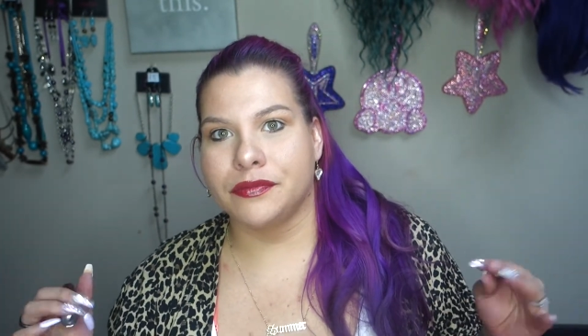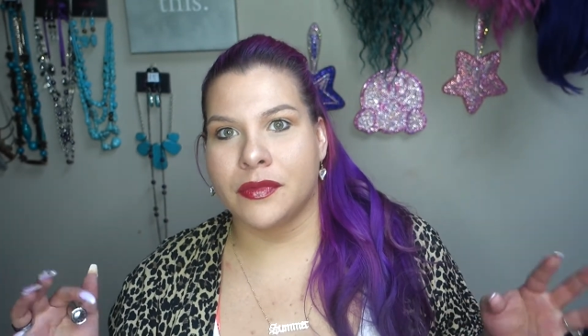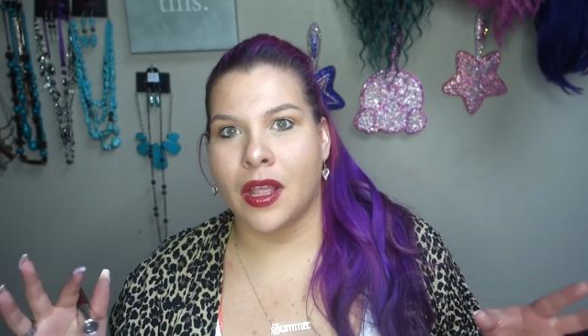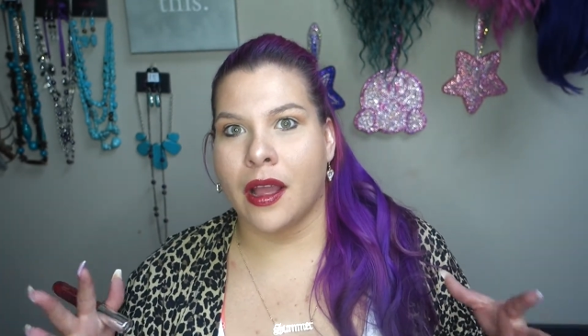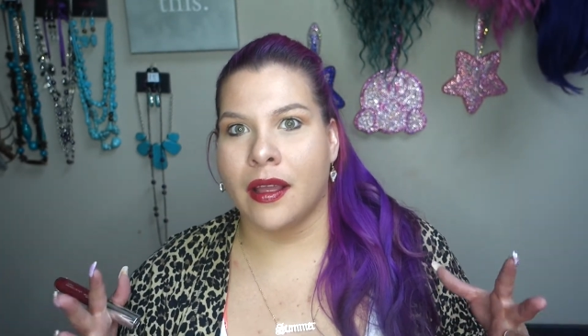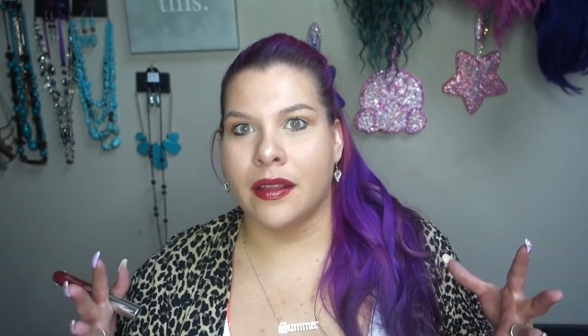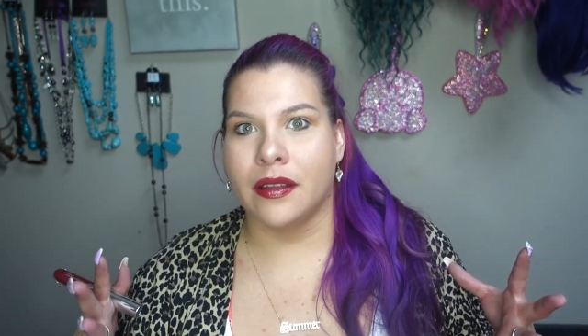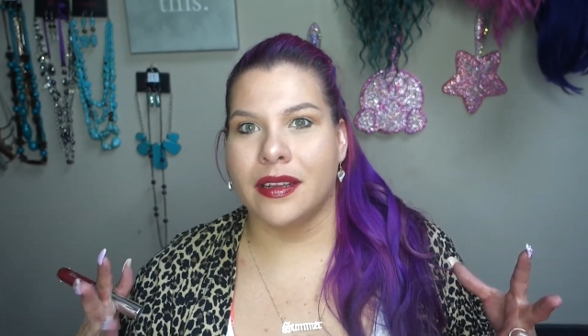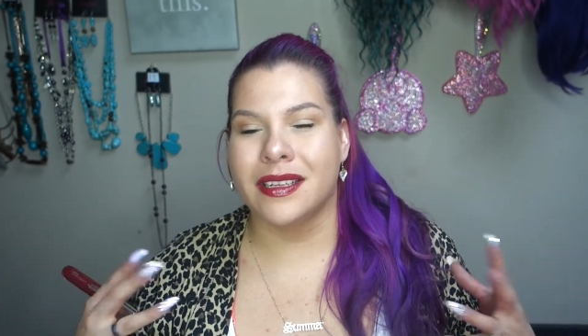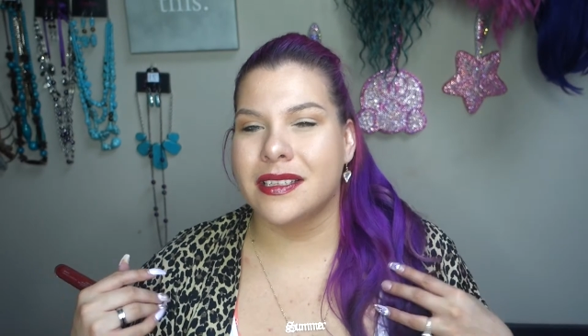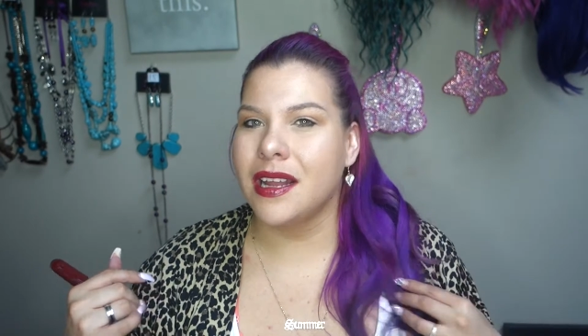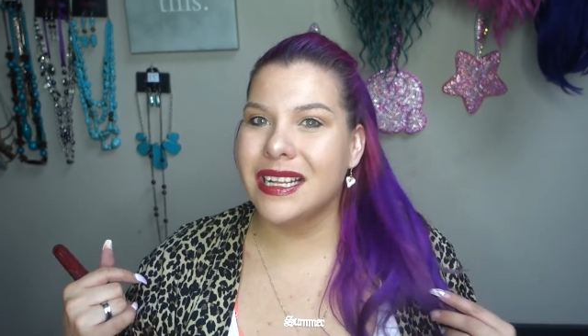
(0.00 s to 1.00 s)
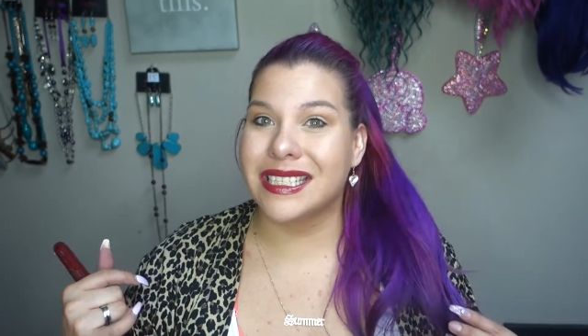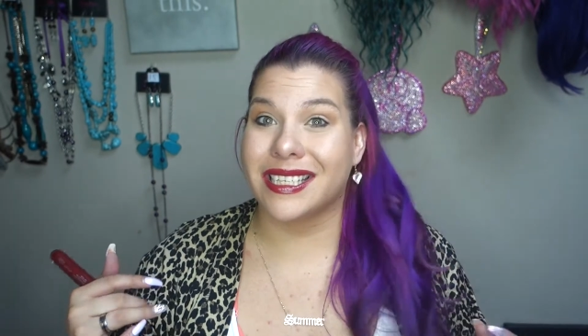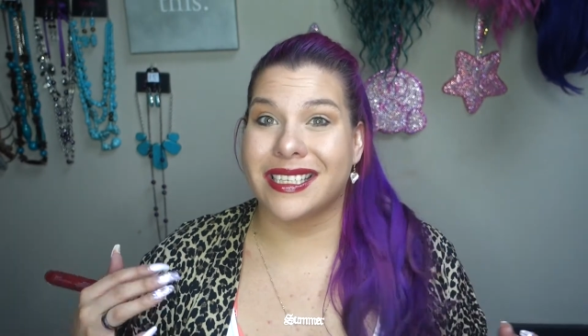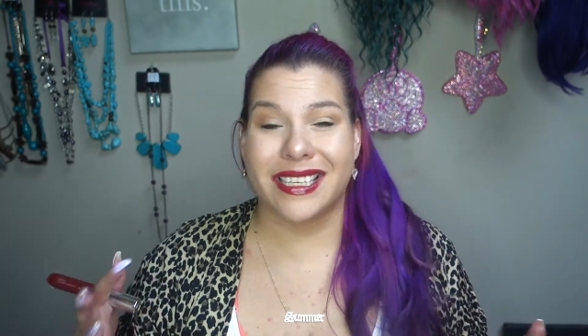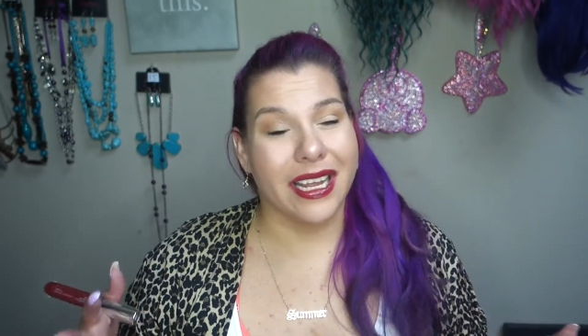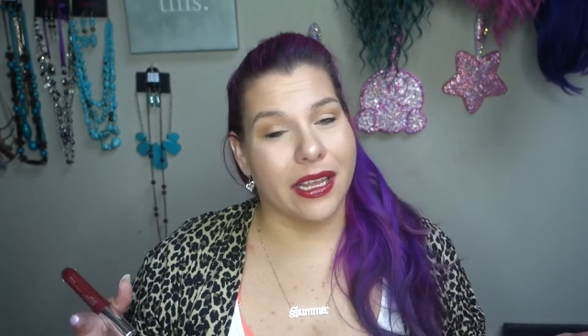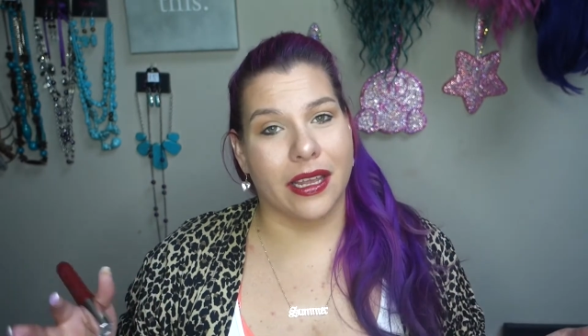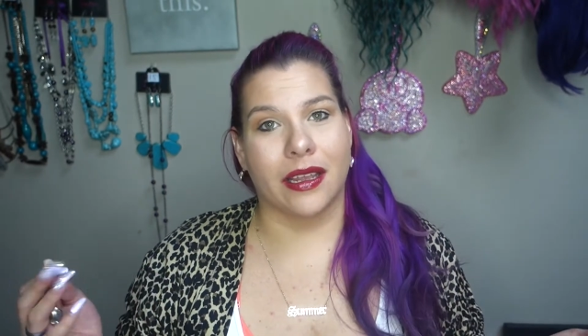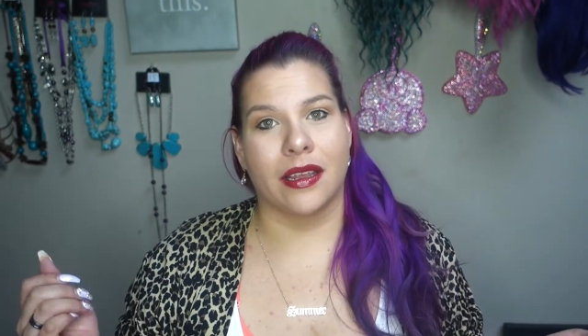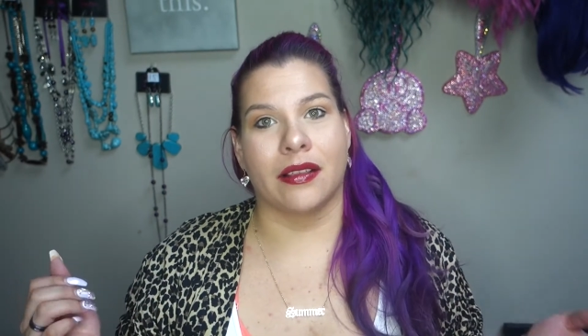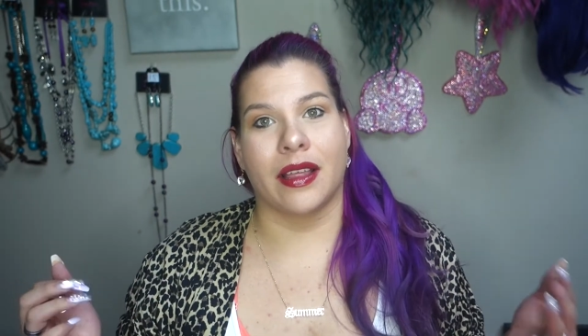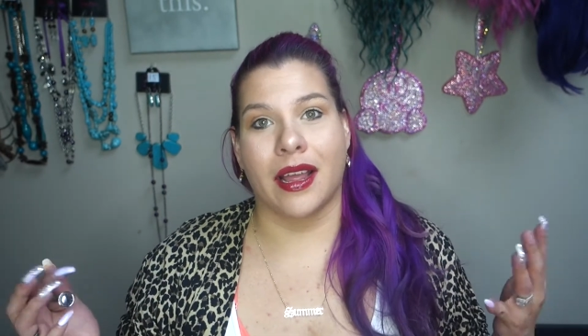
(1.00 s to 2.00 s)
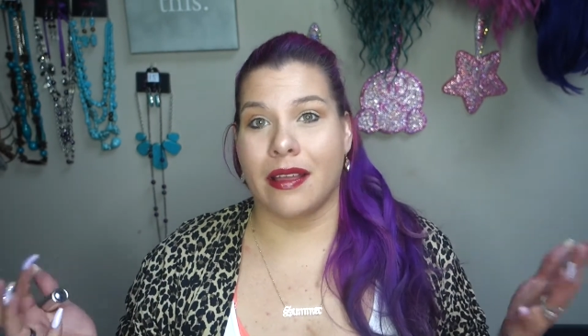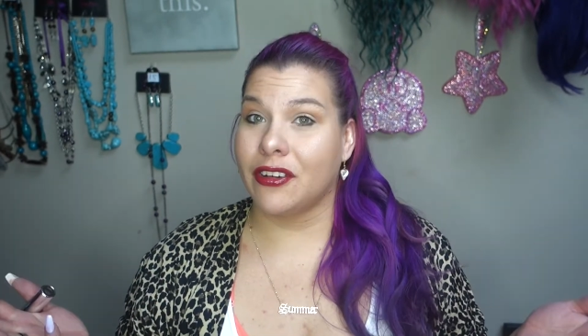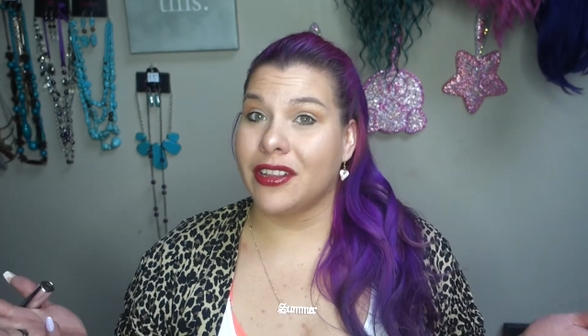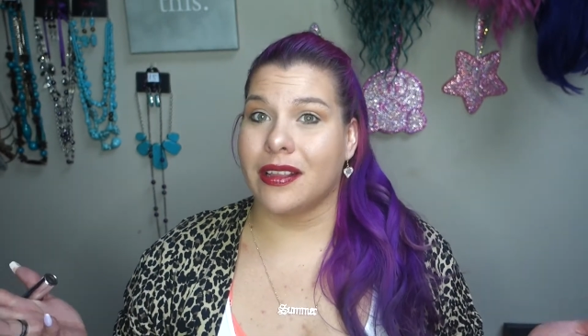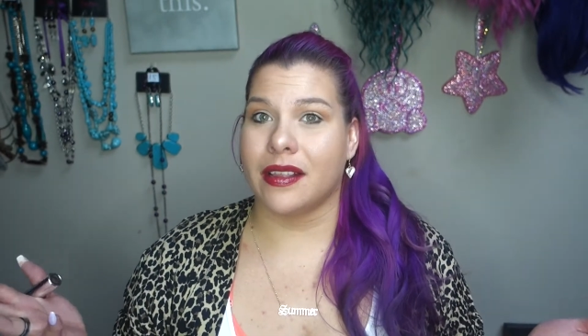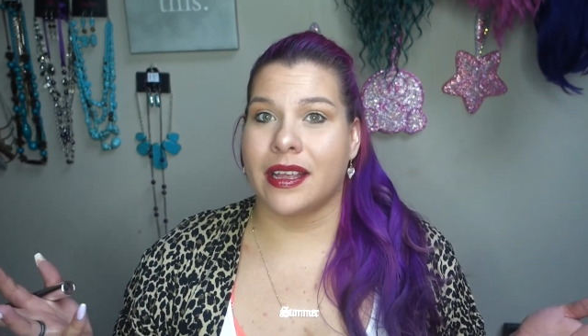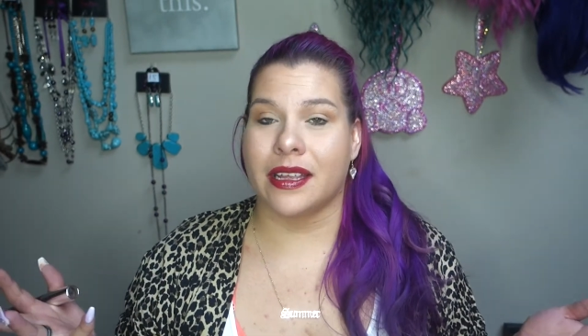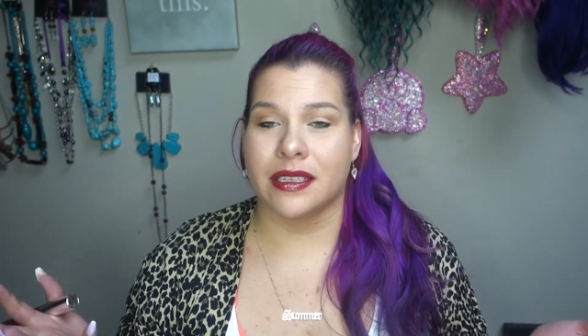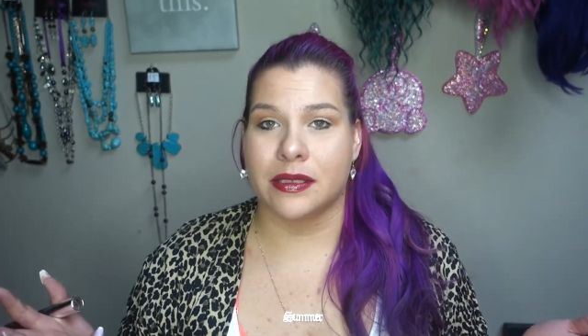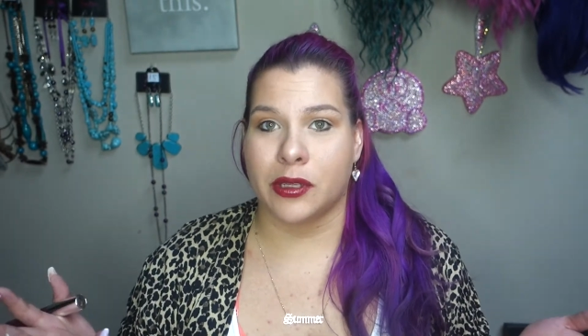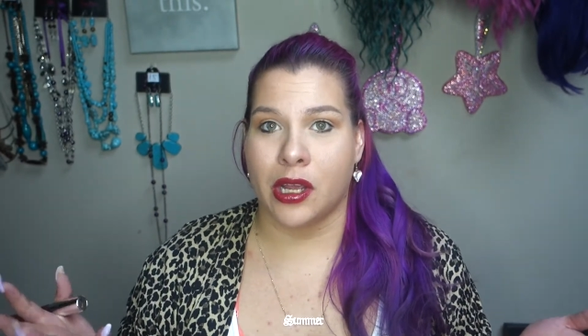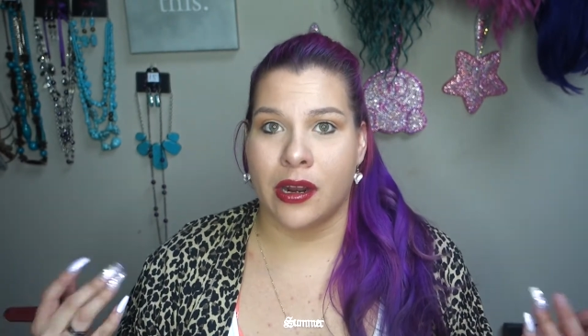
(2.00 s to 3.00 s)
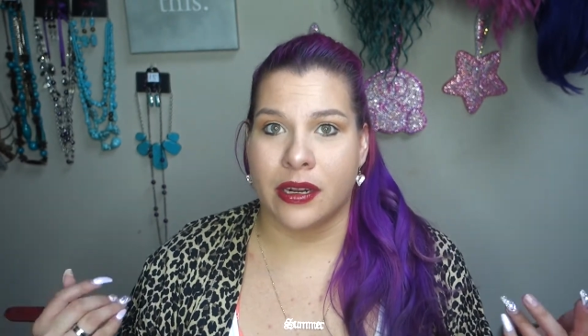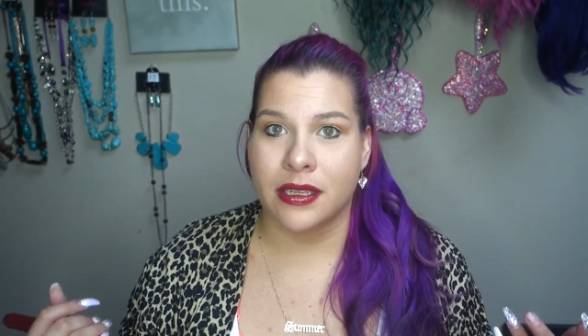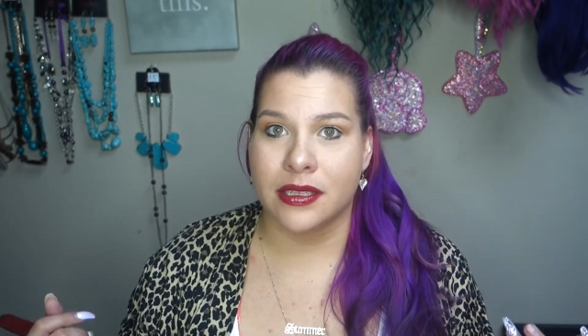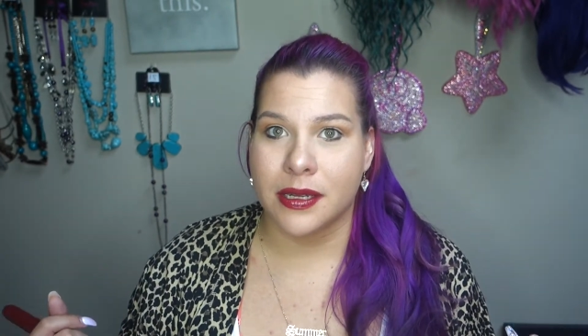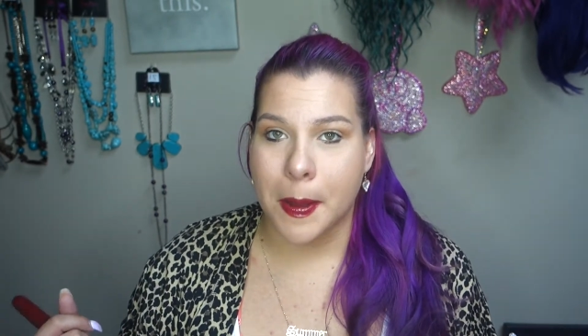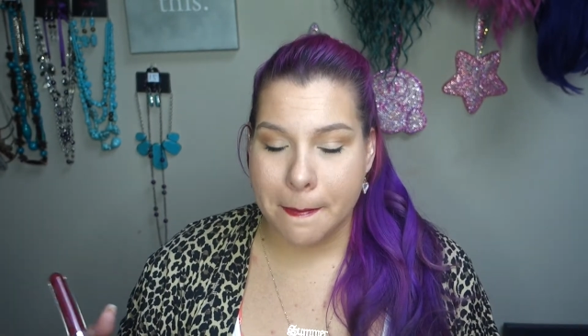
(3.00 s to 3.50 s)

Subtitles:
it's not sticky. Like, I really like it, to be honest.